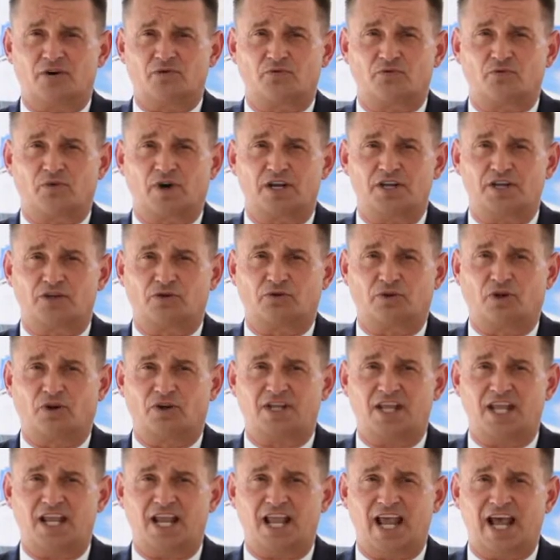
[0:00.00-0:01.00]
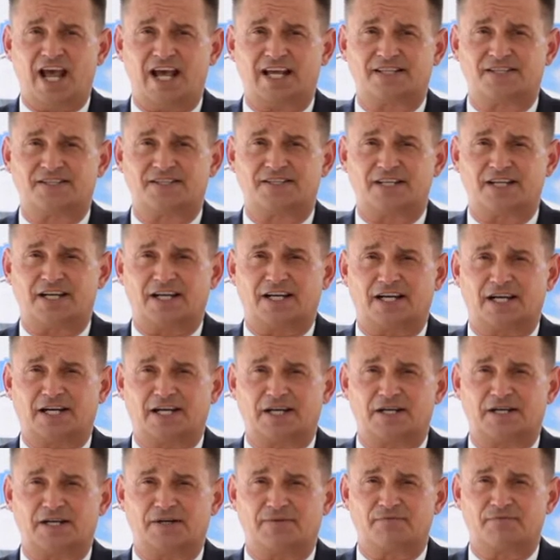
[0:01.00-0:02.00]
what you're looking at,
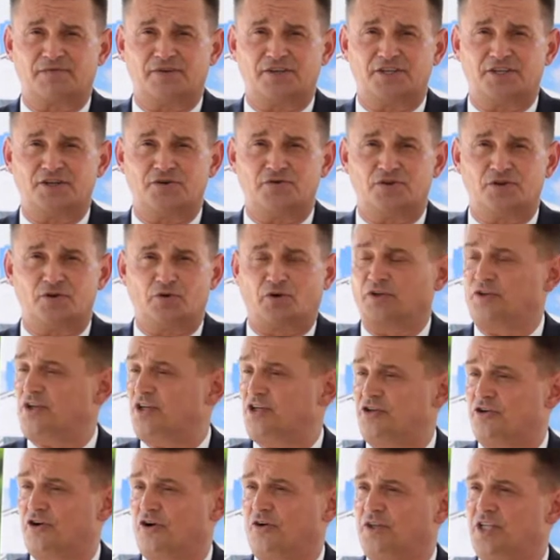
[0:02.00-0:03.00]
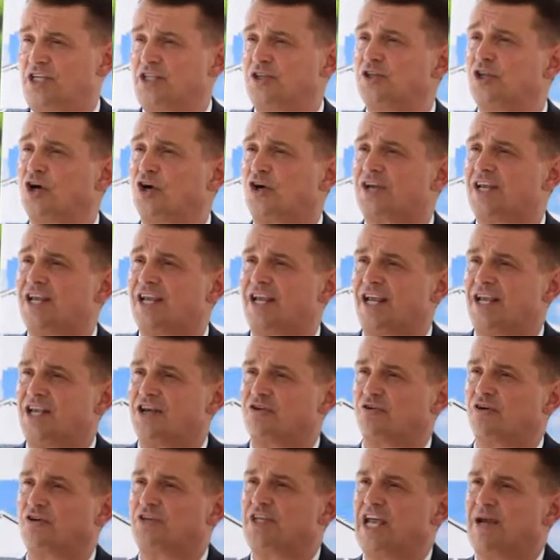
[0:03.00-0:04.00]
you're
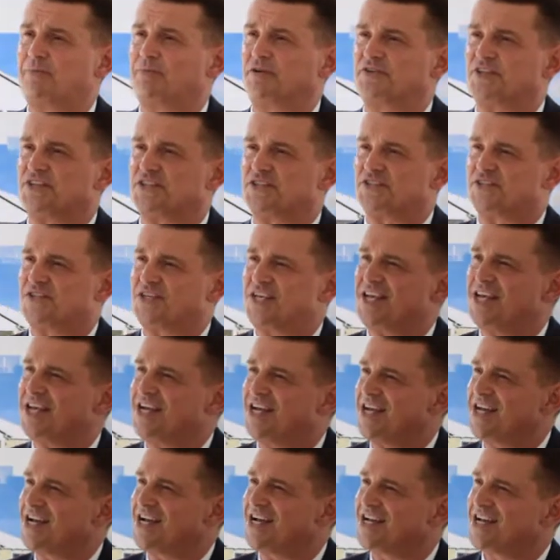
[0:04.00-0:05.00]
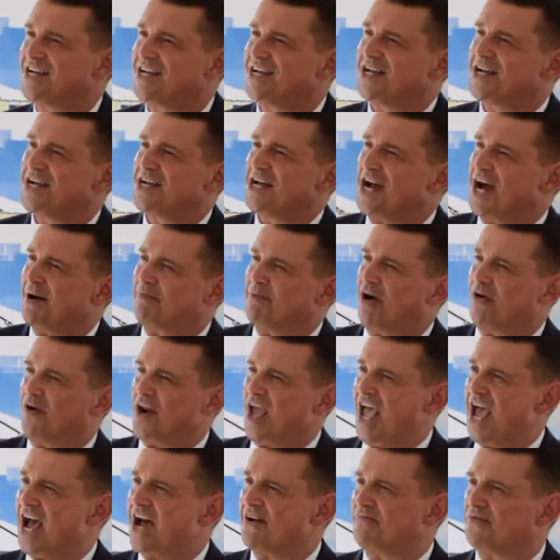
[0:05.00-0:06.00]
only able to see about
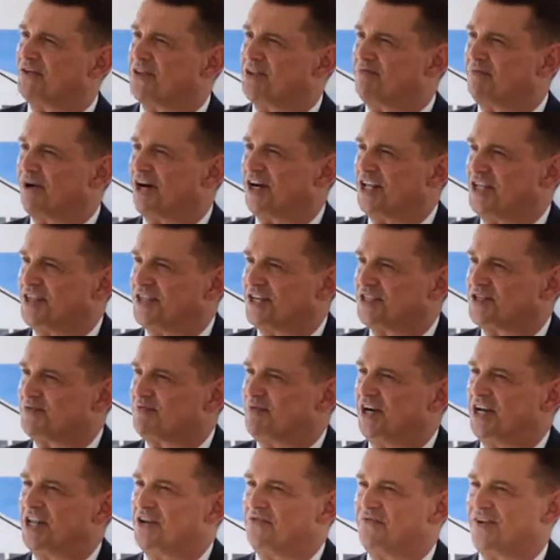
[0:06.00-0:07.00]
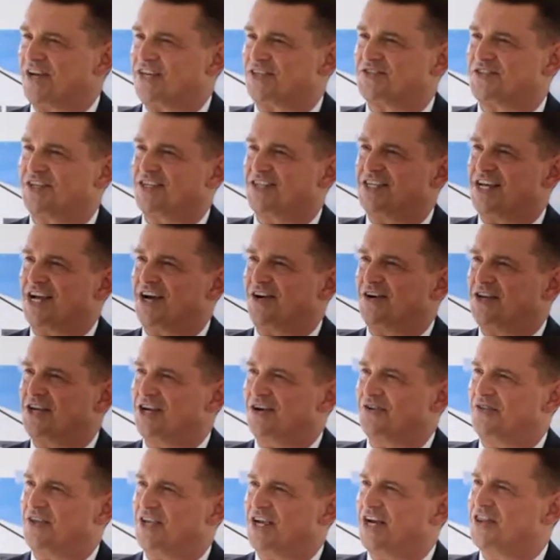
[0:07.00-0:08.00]
half of the money that's been invested down
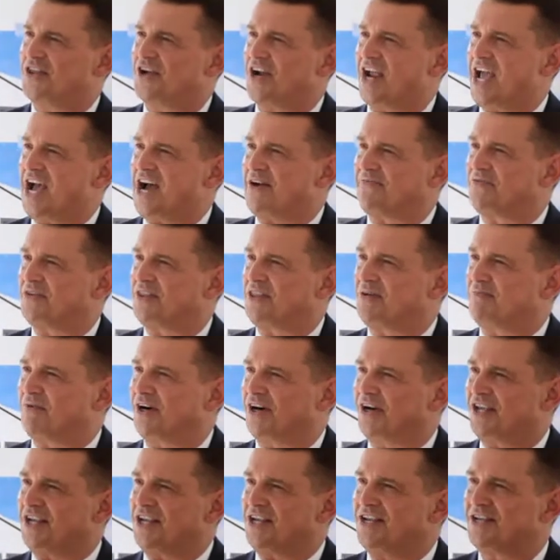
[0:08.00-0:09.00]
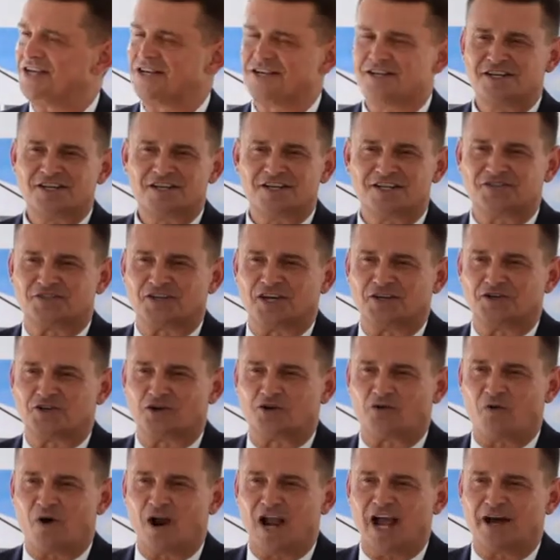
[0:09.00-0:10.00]
here. The other half of the money is
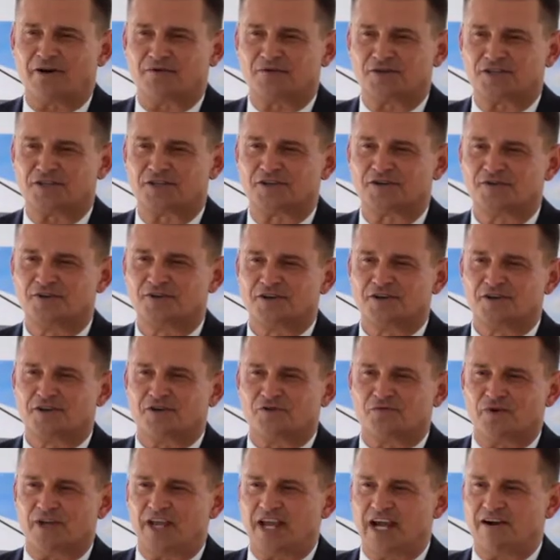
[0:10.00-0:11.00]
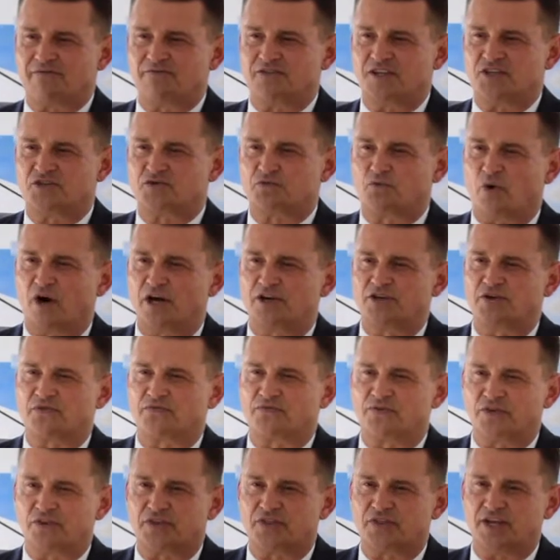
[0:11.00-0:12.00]
underground. We have these
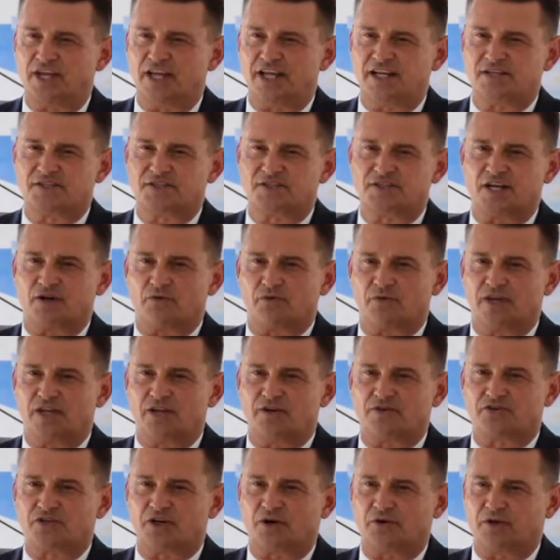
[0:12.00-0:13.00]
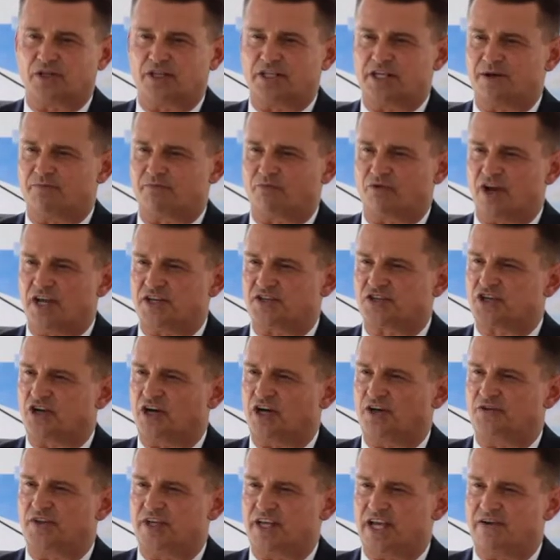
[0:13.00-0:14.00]
wonderful things that we totally embrace
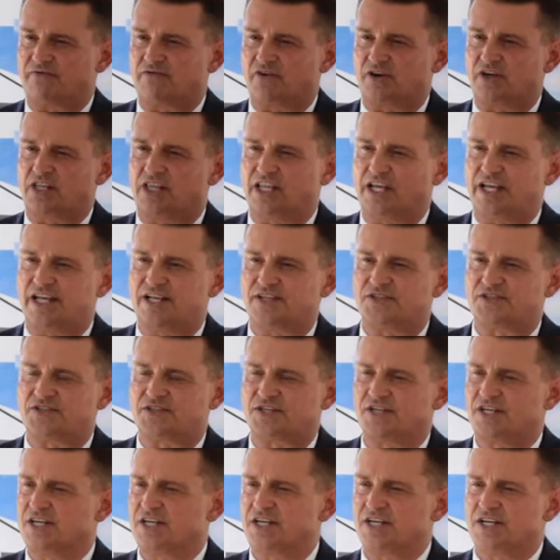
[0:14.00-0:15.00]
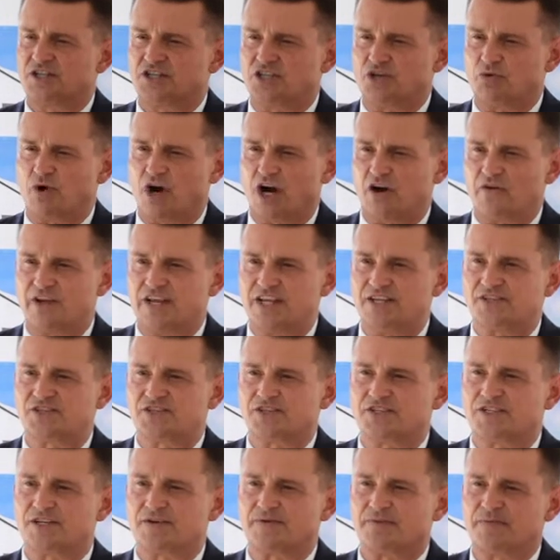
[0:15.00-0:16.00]
called the Everglades to our east.